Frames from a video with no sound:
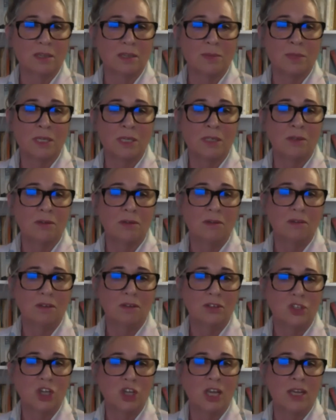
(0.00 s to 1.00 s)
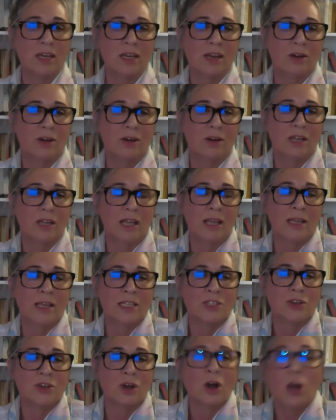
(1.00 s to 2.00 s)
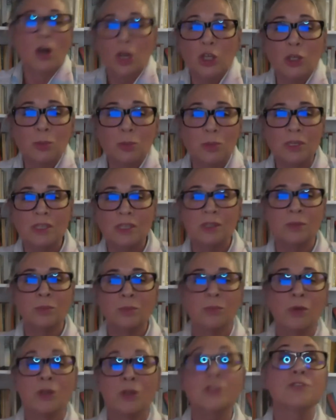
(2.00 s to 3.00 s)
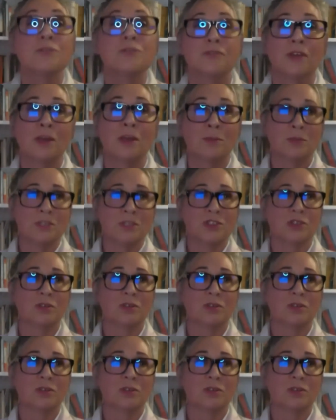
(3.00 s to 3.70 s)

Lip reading: I mean, Jane is arguably the most famous